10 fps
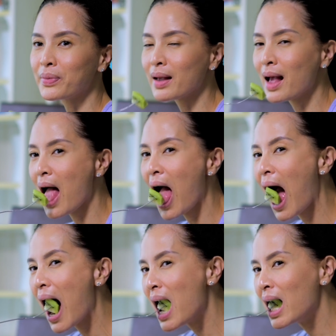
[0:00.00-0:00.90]
It
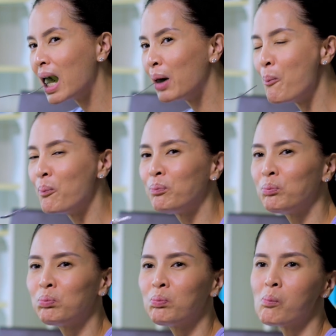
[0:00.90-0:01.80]
keeps you healthy
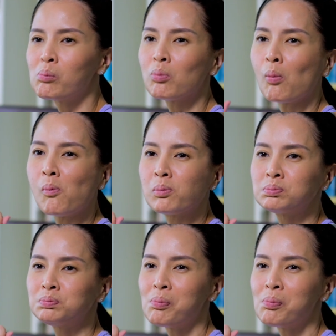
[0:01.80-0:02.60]
from the inside out.